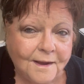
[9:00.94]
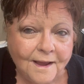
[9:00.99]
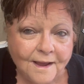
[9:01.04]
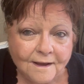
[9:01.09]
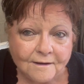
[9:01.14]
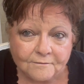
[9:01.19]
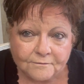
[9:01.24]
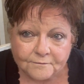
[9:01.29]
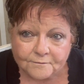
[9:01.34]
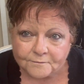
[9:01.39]

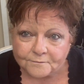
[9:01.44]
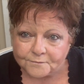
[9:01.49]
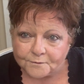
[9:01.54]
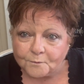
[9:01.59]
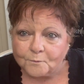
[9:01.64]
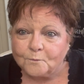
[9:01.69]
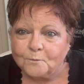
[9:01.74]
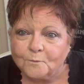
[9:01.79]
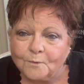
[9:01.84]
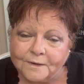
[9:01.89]
have
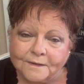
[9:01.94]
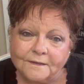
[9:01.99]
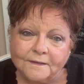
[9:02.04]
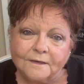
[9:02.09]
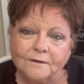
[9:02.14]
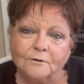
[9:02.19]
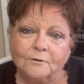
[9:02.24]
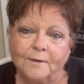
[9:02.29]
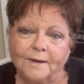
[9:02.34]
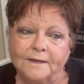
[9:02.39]
the one
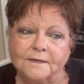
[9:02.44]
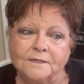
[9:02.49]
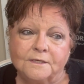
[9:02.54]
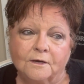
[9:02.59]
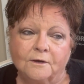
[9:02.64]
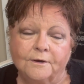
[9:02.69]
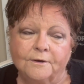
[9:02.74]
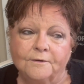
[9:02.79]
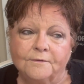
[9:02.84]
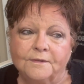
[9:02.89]
little
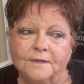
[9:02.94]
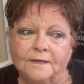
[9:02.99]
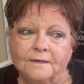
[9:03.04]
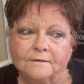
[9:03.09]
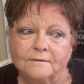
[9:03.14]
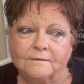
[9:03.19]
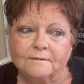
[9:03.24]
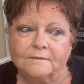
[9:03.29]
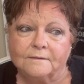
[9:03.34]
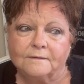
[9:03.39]
granddaughter that
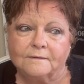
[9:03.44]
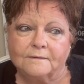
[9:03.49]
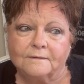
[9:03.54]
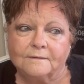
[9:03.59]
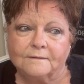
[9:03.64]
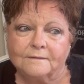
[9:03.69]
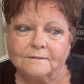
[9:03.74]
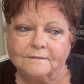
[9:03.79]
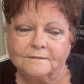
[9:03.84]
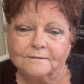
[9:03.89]

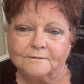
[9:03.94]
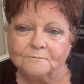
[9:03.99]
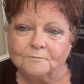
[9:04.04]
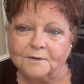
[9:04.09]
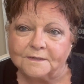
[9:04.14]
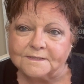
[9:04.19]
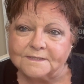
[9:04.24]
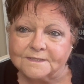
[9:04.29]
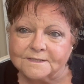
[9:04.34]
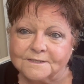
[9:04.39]

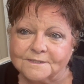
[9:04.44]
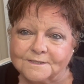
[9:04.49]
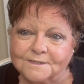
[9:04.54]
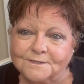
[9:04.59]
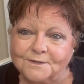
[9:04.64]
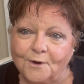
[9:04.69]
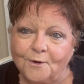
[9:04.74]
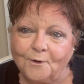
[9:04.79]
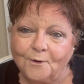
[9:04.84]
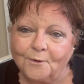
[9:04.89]
wants to
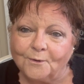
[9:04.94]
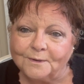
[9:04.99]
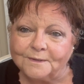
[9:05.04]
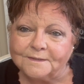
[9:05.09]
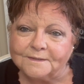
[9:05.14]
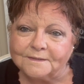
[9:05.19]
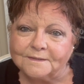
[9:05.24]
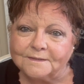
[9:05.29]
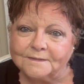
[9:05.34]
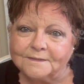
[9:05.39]
sew,
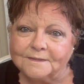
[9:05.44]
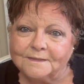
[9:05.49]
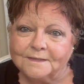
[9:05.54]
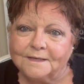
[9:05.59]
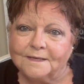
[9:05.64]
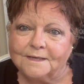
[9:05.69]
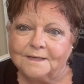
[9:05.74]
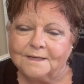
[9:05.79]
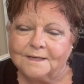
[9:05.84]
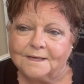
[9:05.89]
and
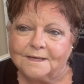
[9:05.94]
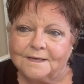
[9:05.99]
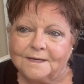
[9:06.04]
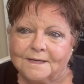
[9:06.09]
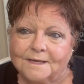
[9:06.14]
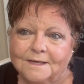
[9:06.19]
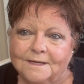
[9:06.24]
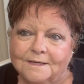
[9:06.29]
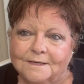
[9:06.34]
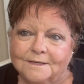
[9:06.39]

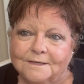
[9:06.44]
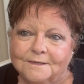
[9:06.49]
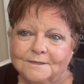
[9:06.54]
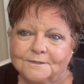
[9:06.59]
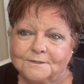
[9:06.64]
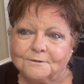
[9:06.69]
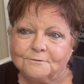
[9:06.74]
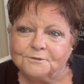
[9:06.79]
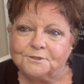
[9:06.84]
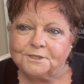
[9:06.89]

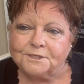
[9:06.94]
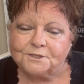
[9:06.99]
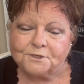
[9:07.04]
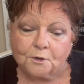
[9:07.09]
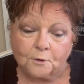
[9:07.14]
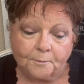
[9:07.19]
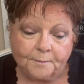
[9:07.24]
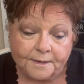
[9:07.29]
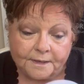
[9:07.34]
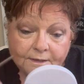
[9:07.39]
so she
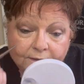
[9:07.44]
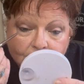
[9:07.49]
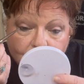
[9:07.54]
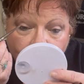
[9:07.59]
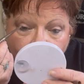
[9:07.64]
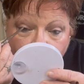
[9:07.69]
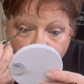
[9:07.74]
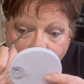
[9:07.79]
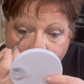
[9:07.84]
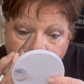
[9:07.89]
told me, you
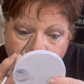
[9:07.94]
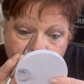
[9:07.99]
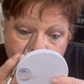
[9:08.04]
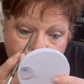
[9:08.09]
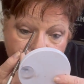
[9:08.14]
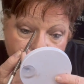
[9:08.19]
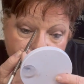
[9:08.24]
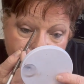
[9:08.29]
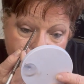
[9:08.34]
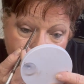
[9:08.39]
know,
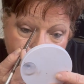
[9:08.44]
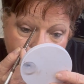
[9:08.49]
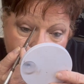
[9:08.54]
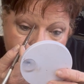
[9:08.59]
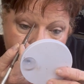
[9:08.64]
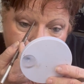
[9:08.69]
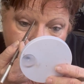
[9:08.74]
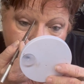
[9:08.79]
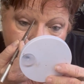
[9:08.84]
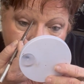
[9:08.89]
Grammy, she
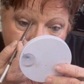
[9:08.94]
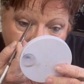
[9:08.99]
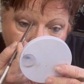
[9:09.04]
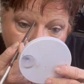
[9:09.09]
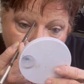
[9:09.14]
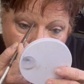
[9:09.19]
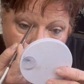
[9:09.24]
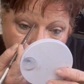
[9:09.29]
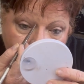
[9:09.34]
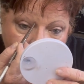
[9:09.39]
wants me to
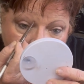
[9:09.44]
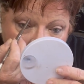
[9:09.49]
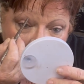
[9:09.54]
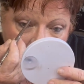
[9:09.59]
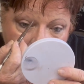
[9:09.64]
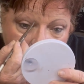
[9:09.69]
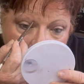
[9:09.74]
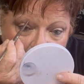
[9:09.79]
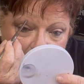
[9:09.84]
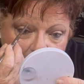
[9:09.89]
help her make
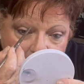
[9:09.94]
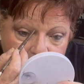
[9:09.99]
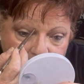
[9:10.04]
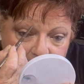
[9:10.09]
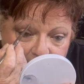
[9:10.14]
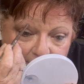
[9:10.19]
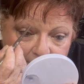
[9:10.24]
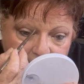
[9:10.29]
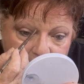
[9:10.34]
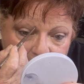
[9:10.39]
a
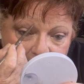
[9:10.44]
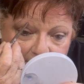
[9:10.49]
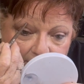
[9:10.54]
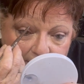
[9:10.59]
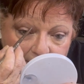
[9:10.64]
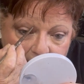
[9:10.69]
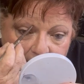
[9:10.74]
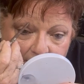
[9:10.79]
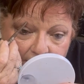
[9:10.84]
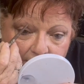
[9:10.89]

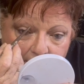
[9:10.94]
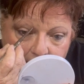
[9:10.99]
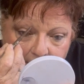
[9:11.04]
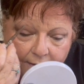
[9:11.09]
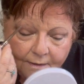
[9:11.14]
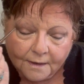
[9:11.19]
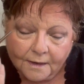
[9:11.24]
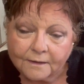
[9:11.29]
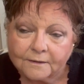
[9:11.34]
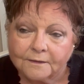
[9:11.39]

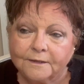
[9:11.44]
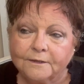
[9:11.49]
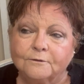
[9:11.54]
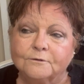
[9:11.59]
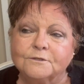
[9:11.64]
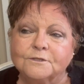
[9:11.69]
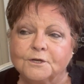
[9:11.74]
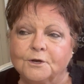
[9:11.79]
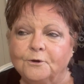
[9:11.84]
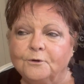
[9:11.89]
little
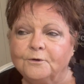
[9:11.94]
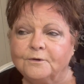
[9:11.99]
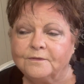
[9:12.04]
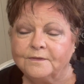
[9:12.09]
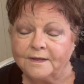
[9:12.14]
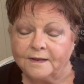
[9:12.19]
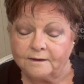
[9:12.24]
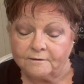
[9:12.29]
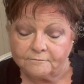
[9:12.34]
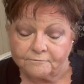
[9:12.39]
skirt
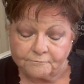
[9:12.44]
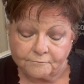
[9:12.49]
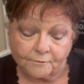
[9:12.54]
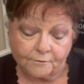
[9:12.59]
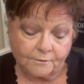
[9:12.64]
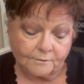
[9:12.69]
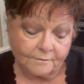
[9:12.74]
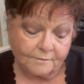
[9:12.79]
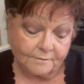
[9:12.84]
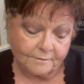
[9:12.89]
thing
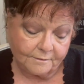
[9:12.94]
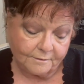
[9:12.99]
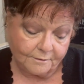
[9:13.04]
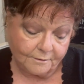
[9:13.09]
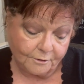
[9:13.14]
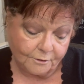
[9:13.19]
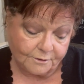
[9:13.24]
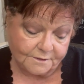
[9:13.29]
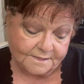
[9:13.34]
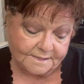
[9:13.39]
for
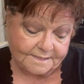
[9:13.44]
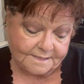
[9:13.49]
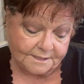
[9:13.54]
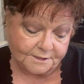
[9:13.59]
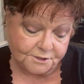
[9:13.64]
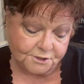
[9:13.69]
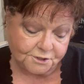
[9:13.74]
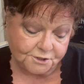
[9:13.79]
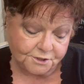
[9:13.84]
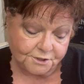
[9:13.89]
her
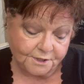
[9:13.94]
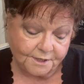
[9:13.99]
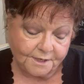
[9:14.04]
stitch